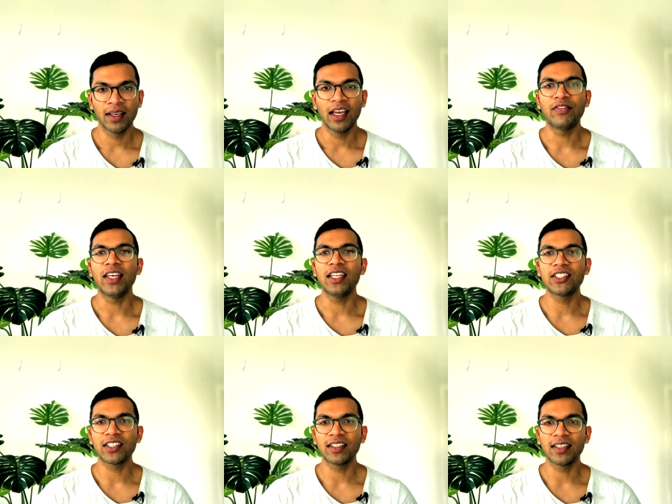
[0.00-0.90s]
If the
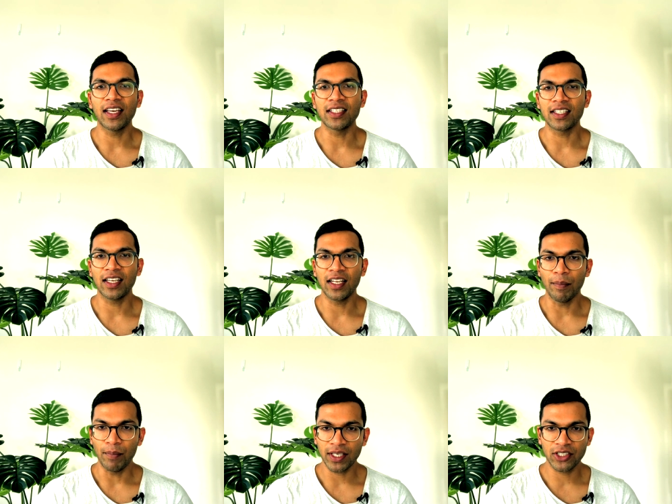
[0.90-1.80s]
insulin is in a
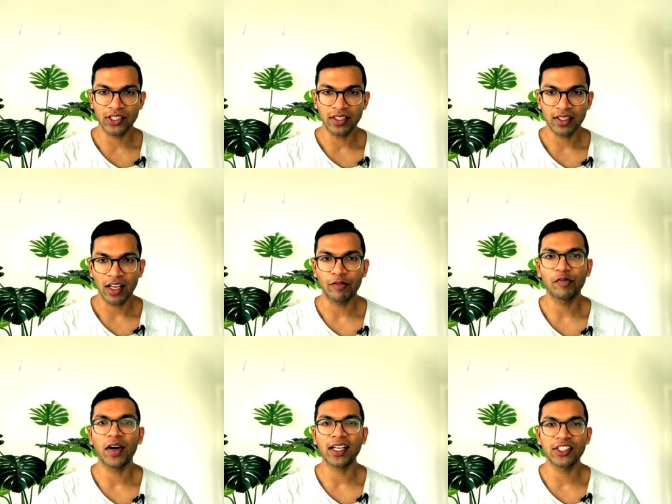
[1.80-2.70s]
mixture, a
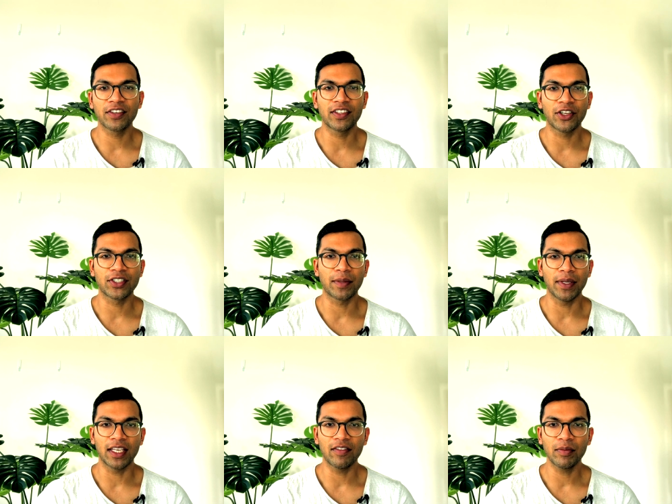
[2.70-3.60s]
fraction of the dose can
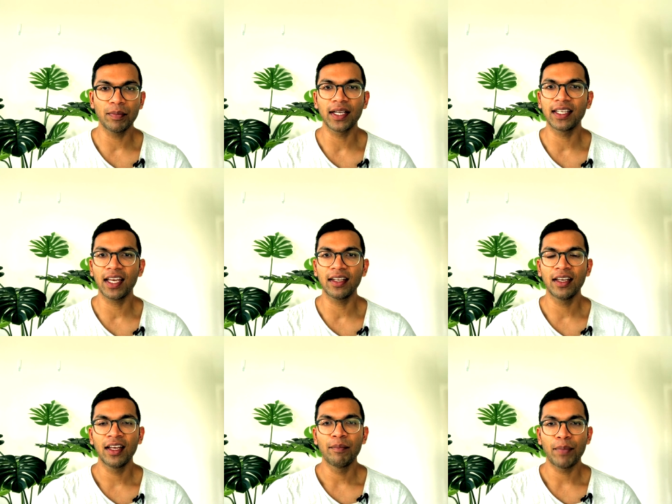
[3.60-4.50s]
be given, but again,
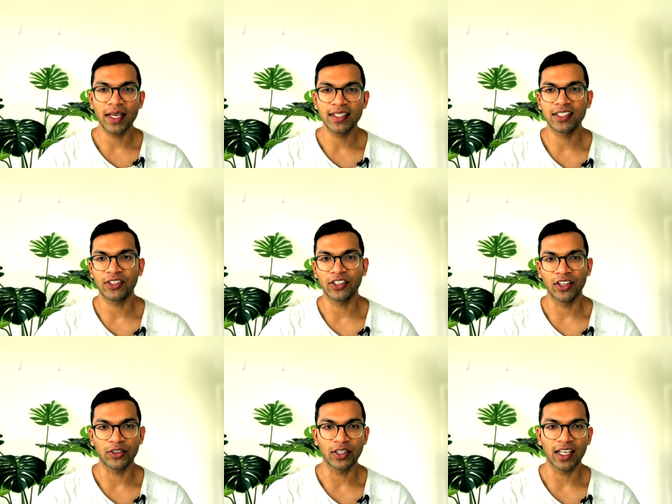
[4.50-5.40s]
base this on your
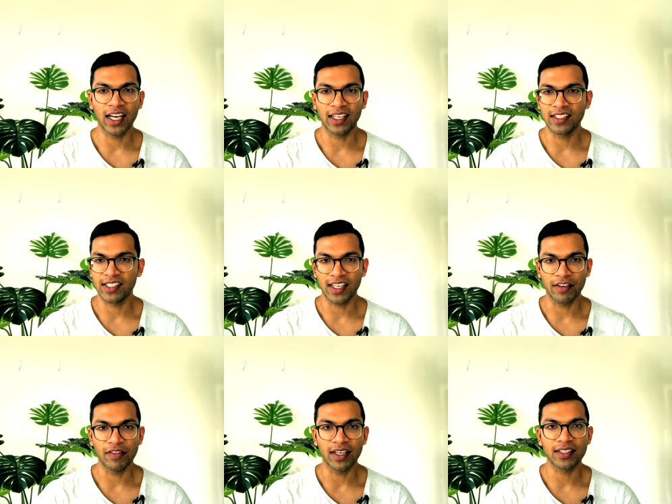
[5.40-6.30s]
local guidelines and get
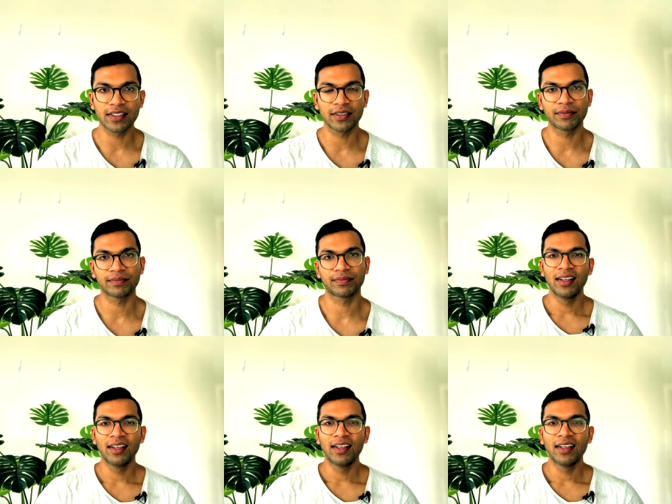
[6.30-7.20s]
advice.
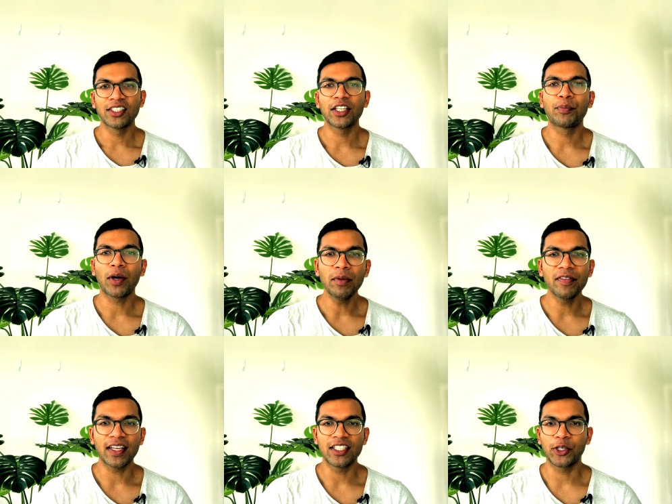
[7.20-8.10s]
So the problem
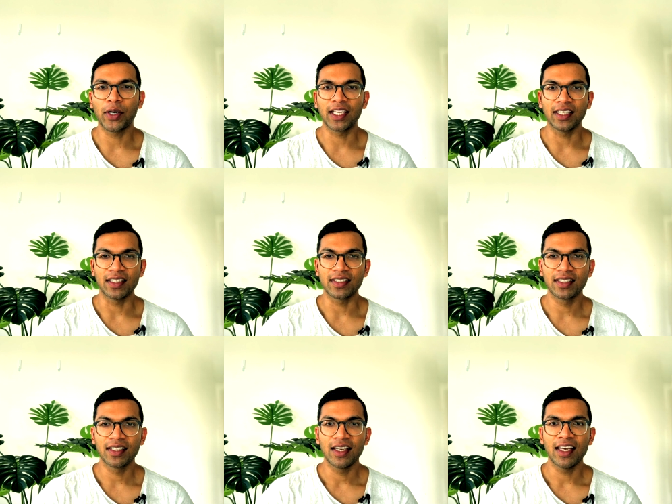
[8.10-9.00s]
with
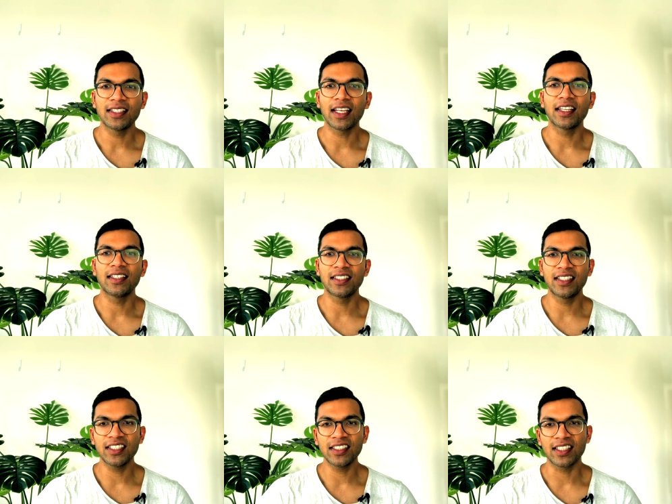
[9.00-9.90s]
anticoagulants is that the
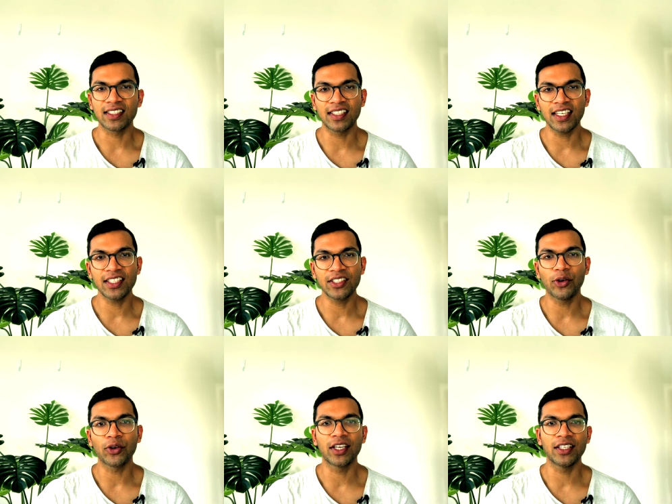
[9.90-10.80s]
decision to cease
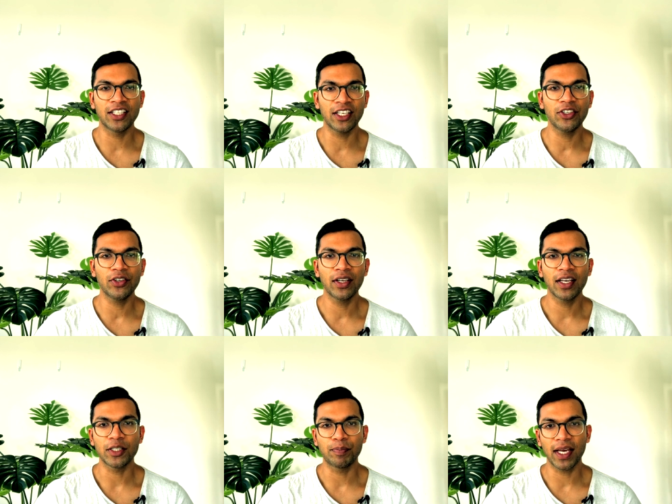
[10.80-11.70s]
or continue
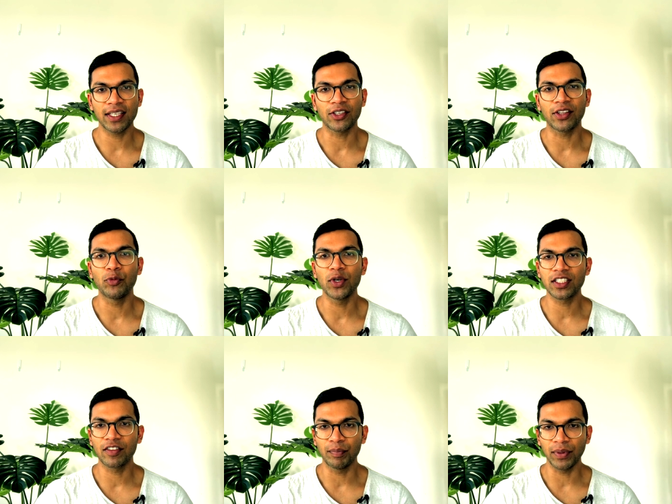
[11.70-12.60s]
is based on the
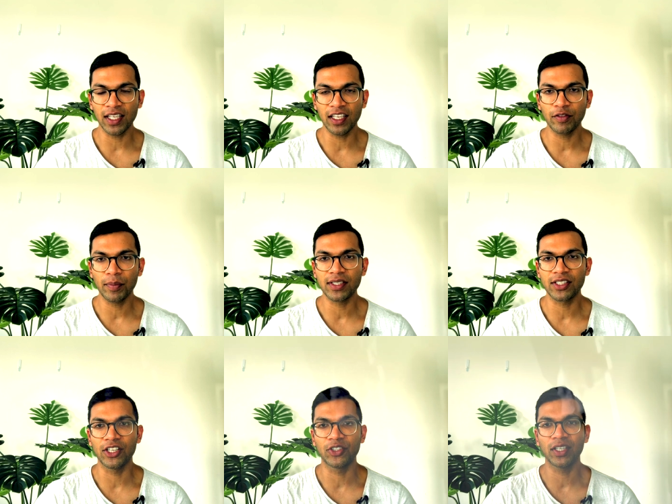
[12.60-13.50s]
risk of bleeding from the
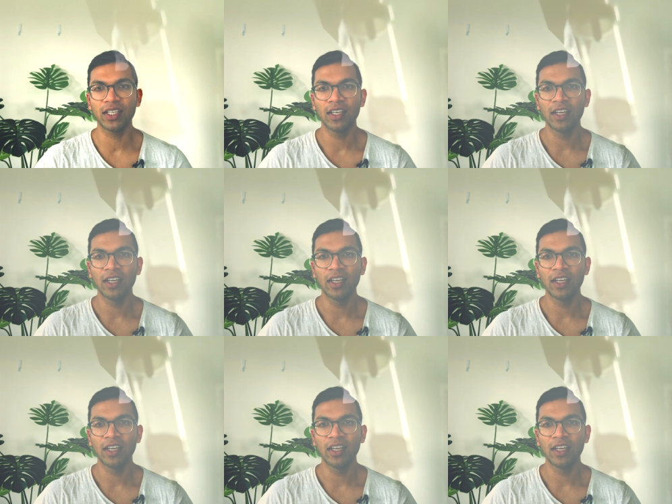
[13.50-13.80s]
surgery